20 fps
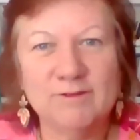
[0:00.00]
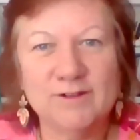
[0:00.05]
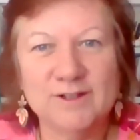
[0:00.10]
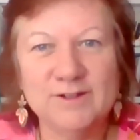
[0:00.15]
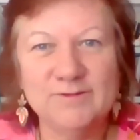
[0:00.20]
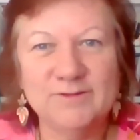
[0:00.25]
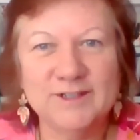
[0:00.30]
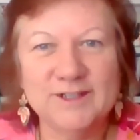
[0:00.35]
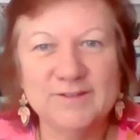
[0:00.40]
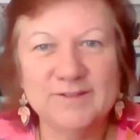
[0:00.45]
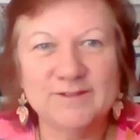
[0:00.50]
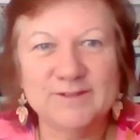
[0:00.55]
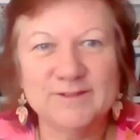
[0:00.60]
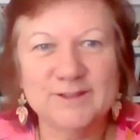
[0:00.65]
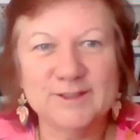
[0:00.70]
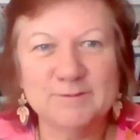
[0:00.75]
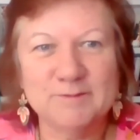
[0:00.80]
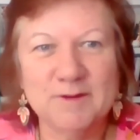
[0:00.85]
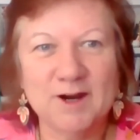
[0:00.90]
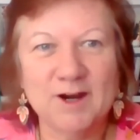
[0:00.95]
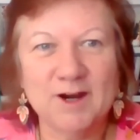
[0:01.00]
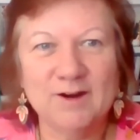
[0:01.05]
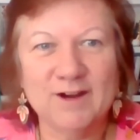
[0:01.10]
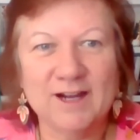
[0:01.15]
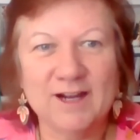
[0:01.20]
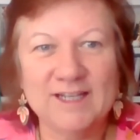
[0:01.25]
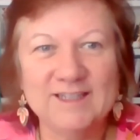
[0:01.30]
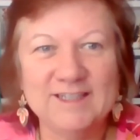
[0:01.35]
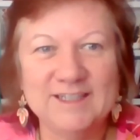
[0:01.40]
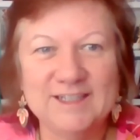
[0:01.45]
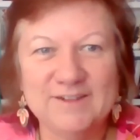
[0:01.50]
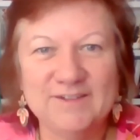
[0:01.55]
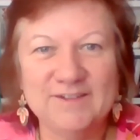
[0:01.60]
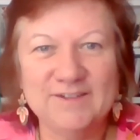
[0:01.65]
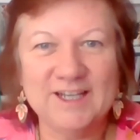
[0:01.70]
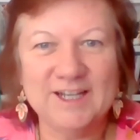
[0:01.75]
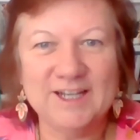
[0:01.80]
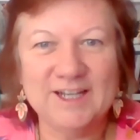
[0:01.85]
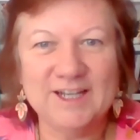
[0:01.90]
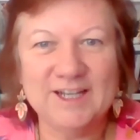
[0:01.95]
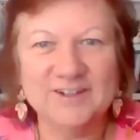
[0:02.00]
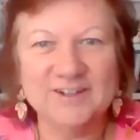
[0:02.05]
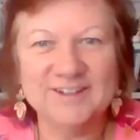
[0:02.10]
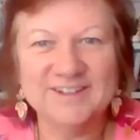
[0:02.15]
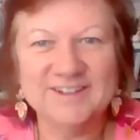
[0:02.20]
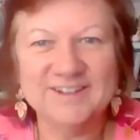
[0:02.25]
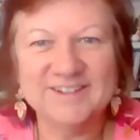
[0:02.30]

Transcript: 1 week from tomorrow, I leave here.